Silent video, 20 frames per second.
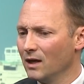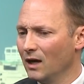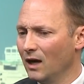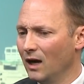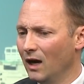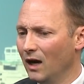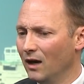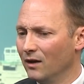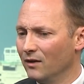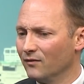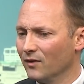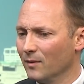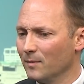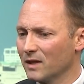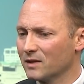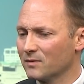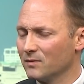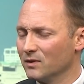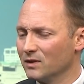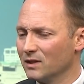The fund
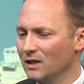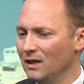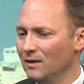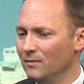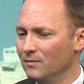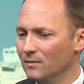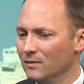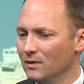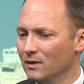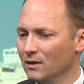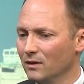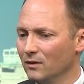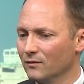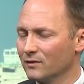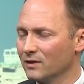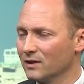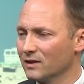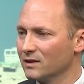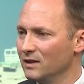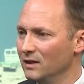management team of
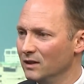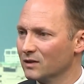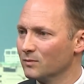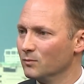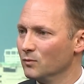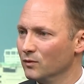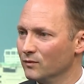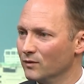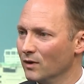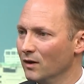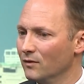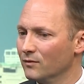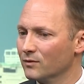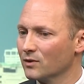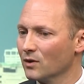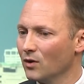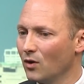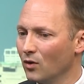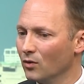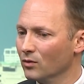16 has moved over
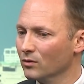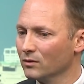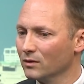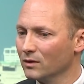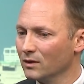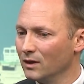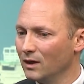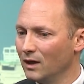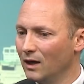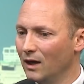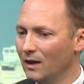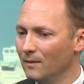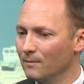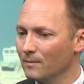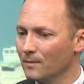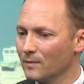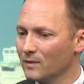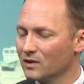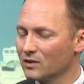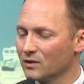as a whole,
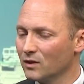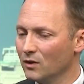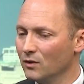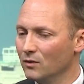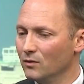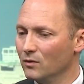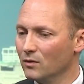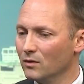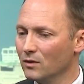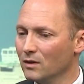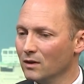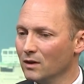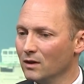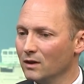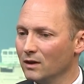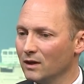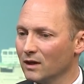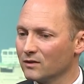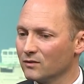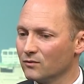so
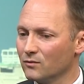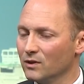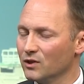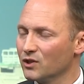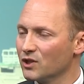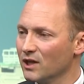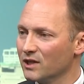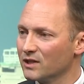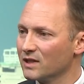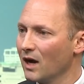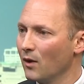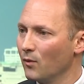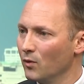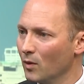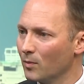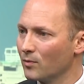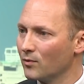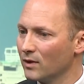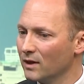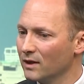it hasn't really changed how we
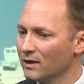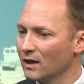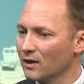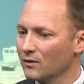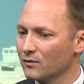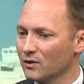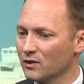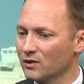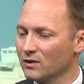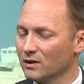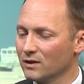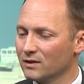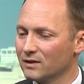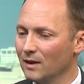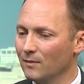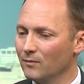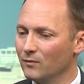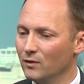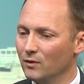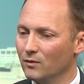operate the acquisition,
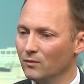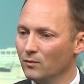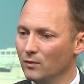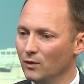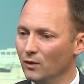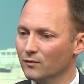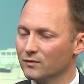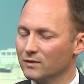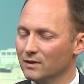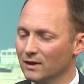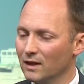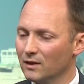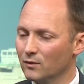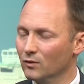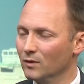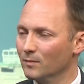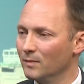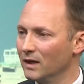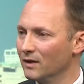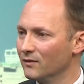except that we obviously get
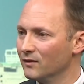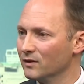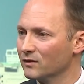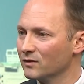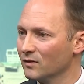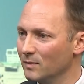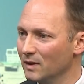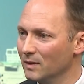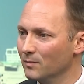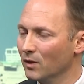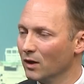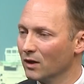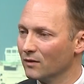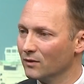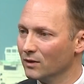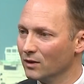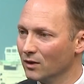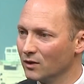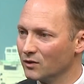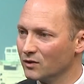all the benefits of being part of
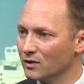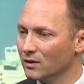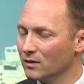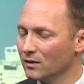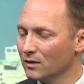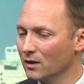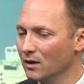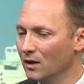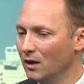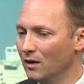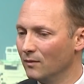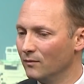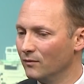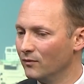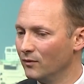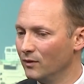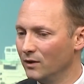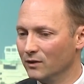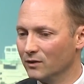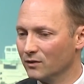a larger,
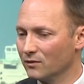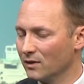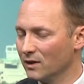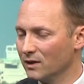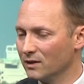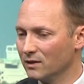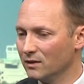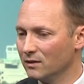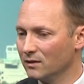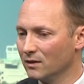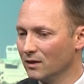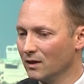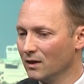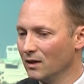fully integrated,